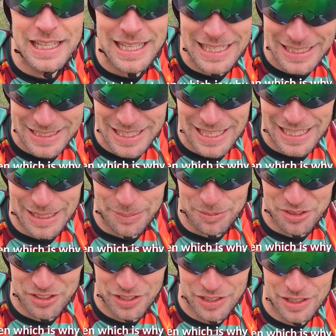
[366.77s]
8
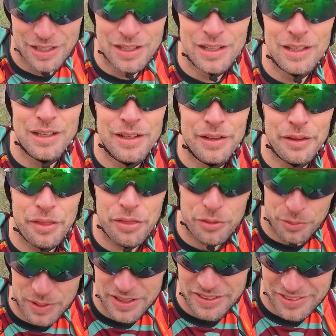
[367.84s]
times,
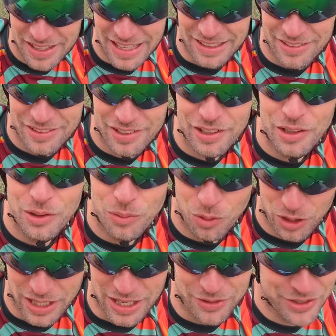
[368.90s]
3 sets
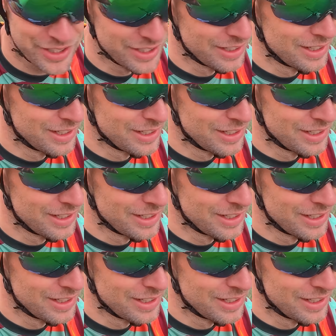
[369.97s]
workout.